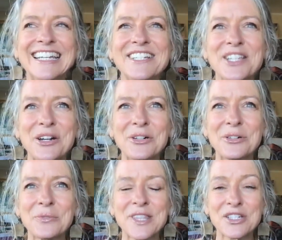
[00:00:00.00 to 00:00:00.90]

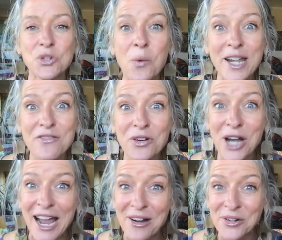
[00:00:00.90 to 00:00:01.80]
so within 24
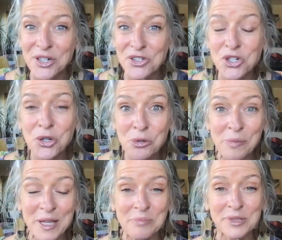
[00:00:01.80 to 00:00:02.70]
hours two
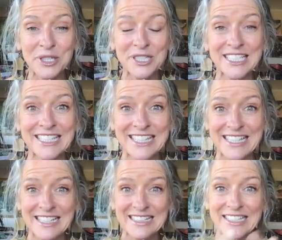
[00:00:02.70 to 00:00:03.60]
people in
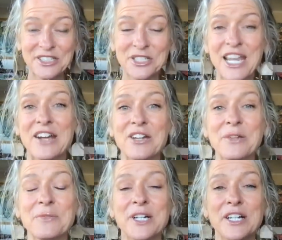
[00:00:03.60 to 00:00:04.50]
this little county
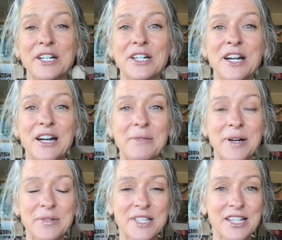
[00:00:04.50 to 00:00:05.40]
where um, i
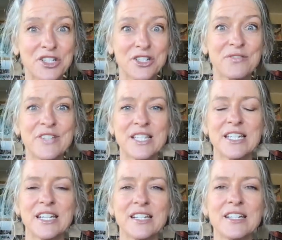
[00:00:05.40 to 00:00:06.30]
was then just
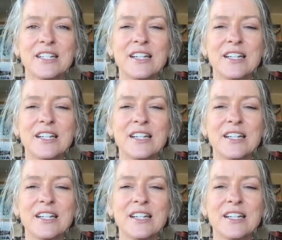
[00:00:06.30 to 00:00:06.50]
visiting